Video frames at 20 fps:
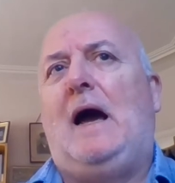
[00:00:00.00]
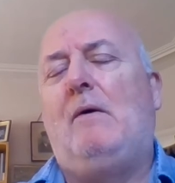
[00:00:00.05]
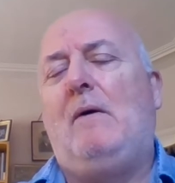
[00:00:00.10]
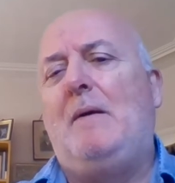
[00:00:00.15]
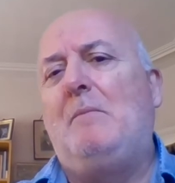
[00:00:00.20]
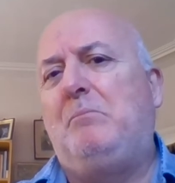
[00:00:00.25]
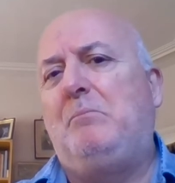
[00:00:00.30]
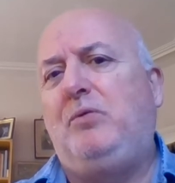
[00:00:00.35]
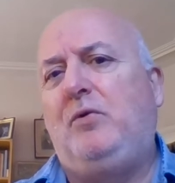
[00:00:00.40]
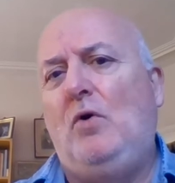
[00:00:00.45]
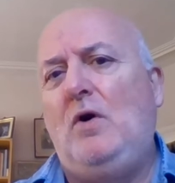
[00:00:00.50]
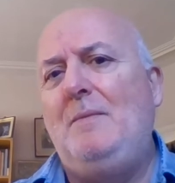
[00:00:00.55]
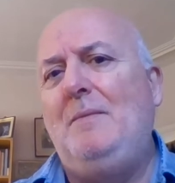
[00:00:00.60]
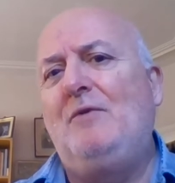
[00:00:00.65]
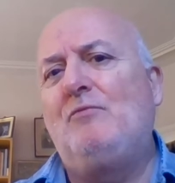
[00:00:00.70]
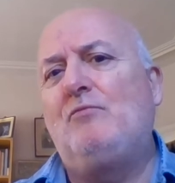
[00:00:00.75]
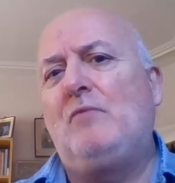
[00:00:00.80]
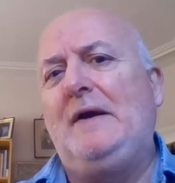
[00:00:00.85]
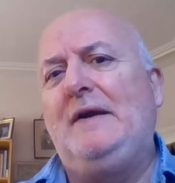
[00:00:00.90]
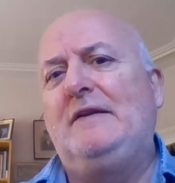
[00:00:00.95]
Our
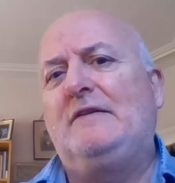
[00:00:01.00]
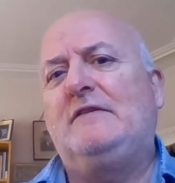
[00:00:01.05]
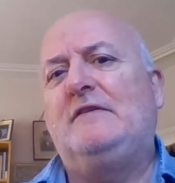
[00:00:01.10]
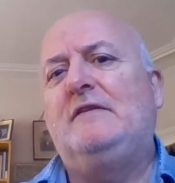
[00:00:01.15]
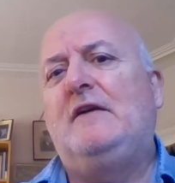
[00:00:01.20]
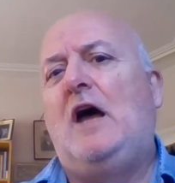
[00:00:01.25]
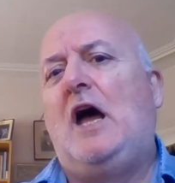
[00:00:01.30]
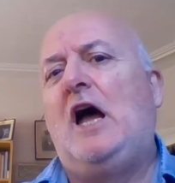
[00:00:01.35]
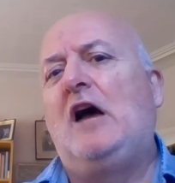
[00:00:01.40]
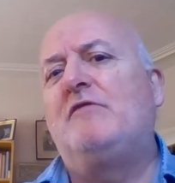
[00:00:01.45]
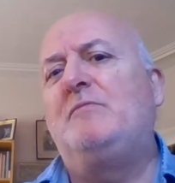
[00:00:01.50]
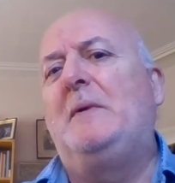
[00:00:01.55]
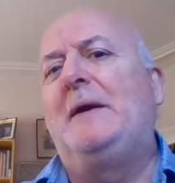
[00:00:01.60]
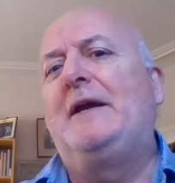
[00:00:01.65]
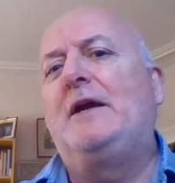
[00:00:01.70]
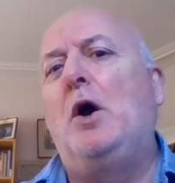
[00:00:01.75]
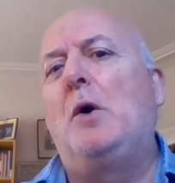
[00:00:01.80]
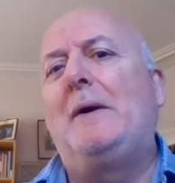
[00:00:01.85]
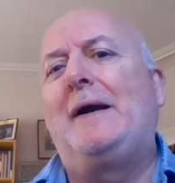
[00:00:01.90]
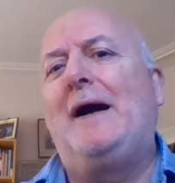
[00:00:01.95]
employment rates have
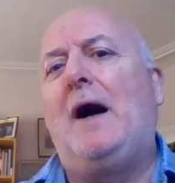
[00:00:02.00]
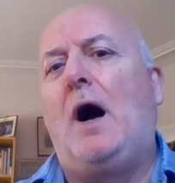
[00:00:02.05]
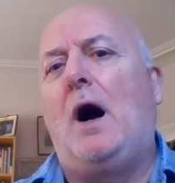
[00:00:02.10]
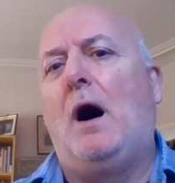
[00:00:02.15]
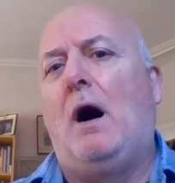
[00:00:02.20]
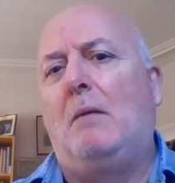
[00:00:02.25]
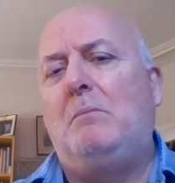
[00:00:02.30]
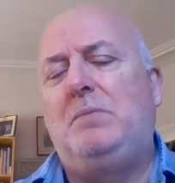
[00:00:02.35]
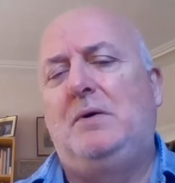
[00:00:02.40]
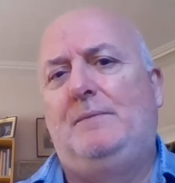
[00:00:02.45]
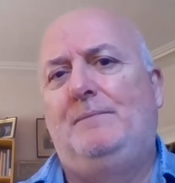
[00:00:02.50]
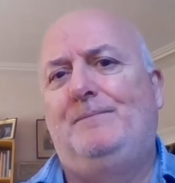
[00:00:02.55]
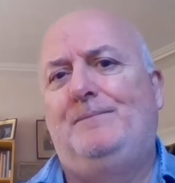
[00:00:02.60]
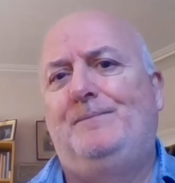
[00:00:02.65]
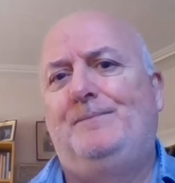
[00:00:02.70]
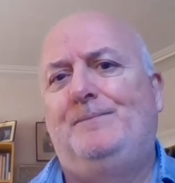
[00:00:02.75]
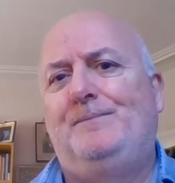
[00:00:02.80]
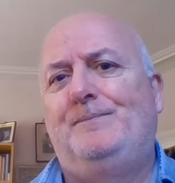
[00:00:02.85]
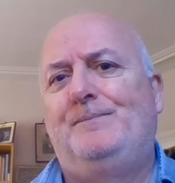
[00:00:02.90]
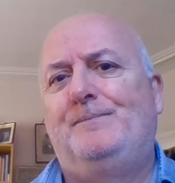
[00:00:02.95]
been going up.
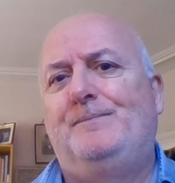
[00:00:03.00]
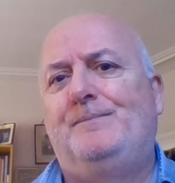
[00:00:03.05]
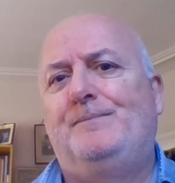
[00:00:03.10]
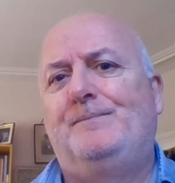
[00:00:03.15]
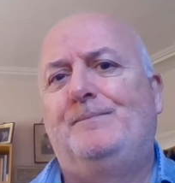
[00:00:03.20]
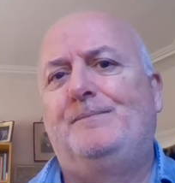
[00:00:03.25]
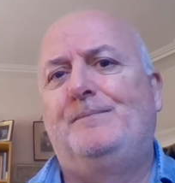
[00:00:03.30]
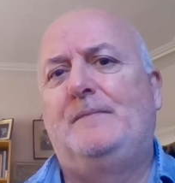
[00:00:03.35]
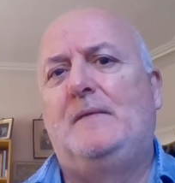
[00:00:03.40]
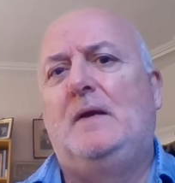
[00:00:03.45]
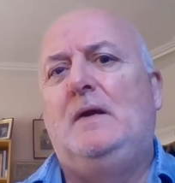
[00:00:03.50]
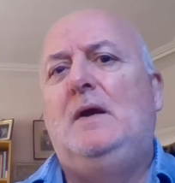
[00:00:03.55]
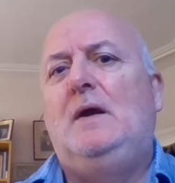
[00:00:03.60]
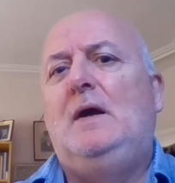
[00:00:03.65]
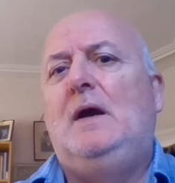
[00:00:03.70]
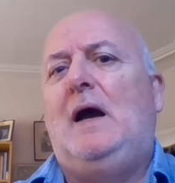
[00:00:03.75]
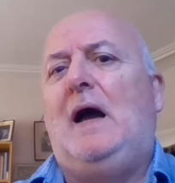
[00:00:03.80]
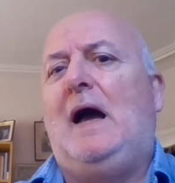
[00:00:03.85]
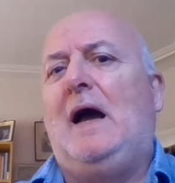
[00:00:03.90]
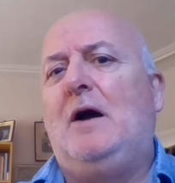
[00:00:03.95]

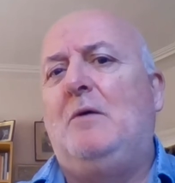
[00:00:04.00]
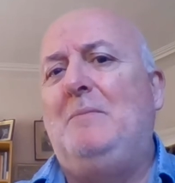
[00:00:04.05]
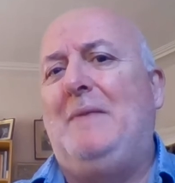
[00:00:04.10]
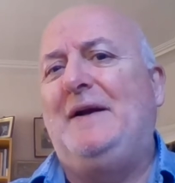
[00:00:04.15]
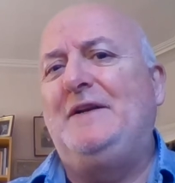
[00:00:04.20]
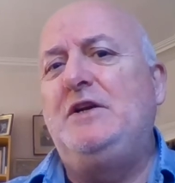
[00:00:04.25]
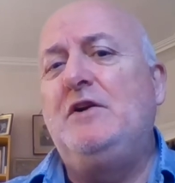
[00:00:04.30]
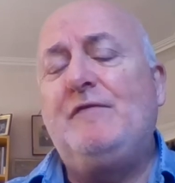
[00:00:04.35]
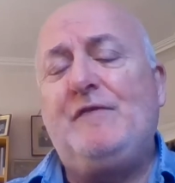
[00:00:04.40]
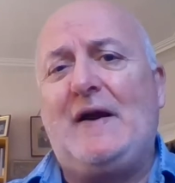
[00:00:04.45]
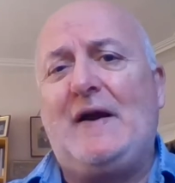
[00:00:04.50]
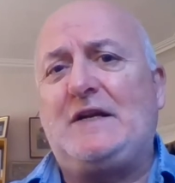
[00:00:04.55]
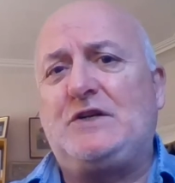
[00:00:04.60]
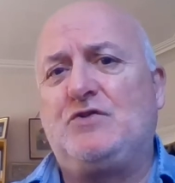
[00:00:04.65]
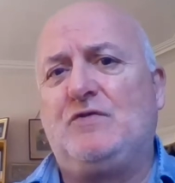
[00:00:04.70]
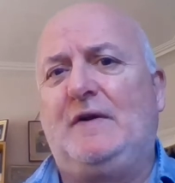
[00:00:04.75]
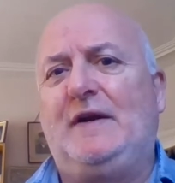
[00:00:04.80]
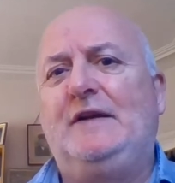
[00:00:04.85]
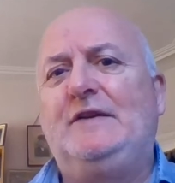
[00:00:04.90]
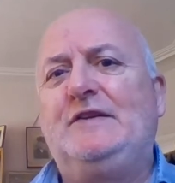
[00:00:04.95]
Our
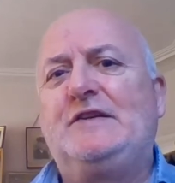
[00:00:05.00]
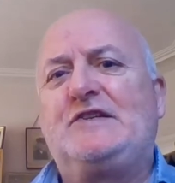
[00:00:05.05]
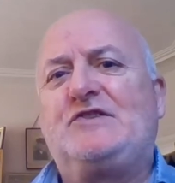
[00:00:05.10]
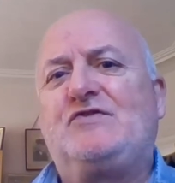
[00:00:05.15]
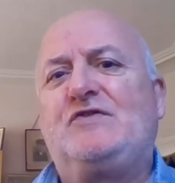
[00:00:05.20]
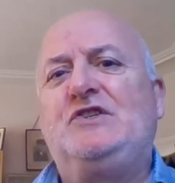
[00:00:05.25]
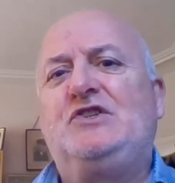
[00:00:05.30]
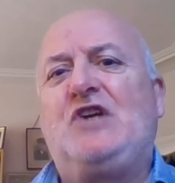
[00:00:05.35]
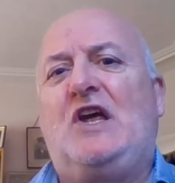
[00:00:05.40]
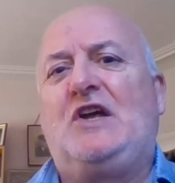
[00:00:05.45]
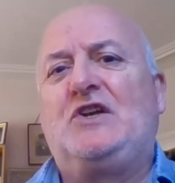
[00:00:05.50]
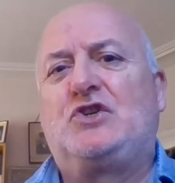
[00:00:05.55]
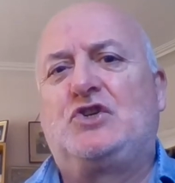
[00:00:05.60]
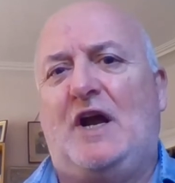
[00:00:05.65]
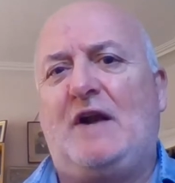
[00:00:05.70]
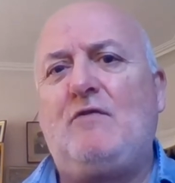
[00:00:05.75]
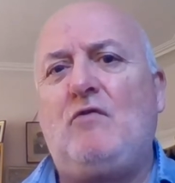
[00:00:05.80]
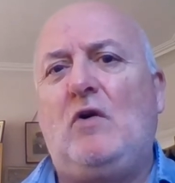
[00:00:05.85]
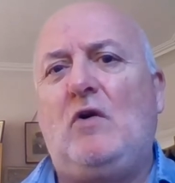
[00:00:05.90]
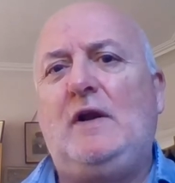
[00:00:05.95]
manufacturing industries
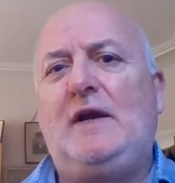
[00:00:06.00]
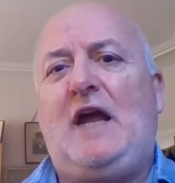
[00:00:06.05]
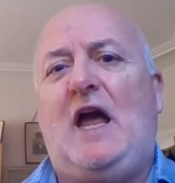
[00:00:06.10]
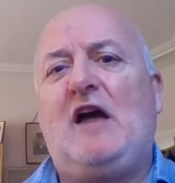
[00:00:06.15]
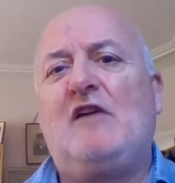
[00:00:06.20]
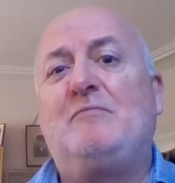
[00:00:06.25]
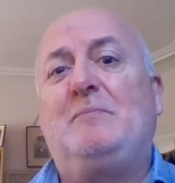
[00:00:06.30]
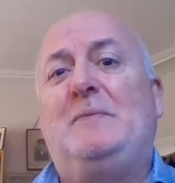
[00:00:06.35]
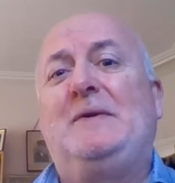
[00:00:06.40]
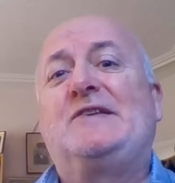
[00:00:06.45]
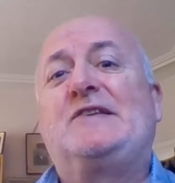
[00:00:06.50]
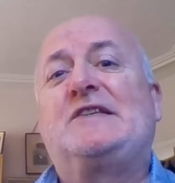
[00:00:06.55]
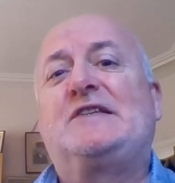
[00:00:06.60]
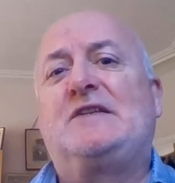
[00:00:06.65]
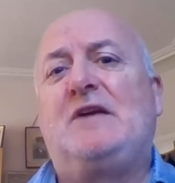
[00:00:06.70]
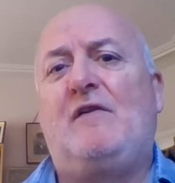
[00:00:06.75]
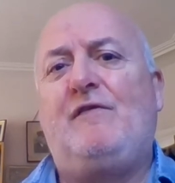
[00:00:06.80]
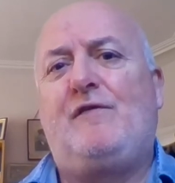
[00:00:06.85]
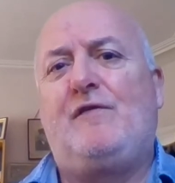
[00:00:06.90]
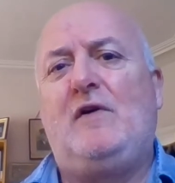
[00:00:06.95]
generally have been
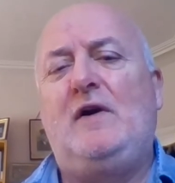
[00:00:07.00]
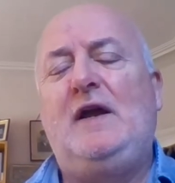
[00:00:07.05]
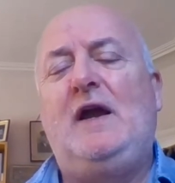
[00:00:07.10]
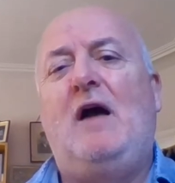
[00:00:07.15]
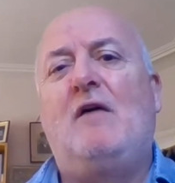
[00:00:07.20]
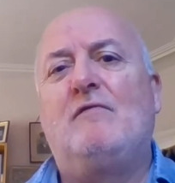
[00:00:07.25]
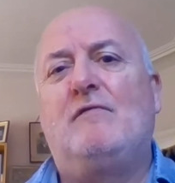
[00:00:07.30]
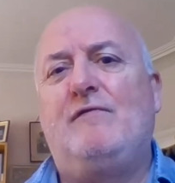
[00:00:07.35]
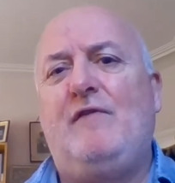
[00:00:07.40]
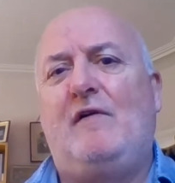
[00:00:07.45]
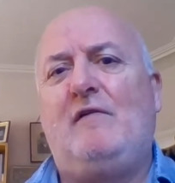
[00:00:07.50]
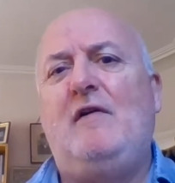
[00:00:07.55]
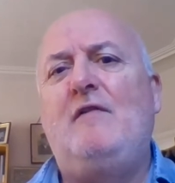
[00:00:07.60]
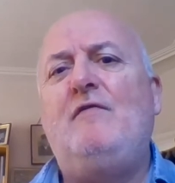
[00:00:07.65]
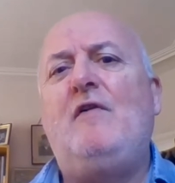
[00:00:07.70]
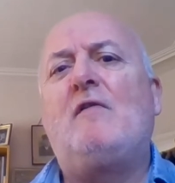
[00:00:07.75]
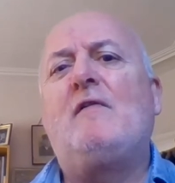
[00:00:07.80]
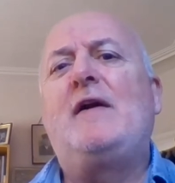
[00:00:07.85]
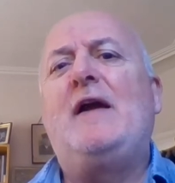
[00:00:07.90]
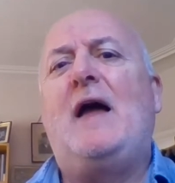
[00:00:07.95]
suffering
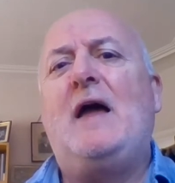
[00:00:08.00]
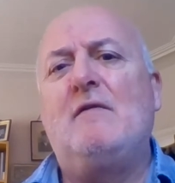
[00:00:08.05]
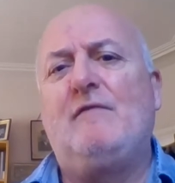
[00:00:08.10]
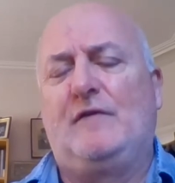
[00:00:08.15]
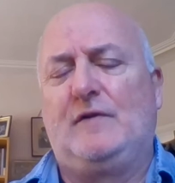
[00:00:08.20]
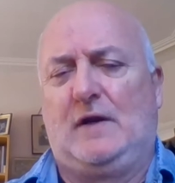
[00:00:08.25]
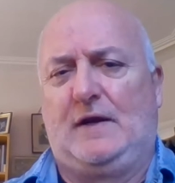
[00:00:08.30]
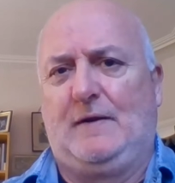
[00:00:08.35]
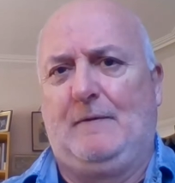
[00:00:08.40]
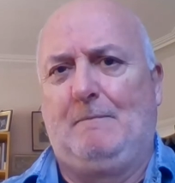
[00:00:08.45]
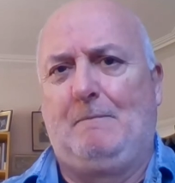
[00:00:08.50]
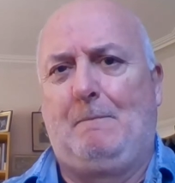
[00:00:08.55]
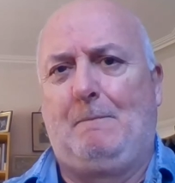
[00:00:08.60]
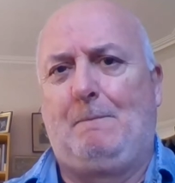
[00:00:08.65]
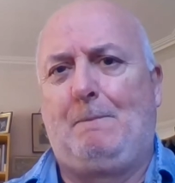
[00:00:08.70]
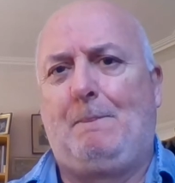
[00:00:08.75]
very, very heavily.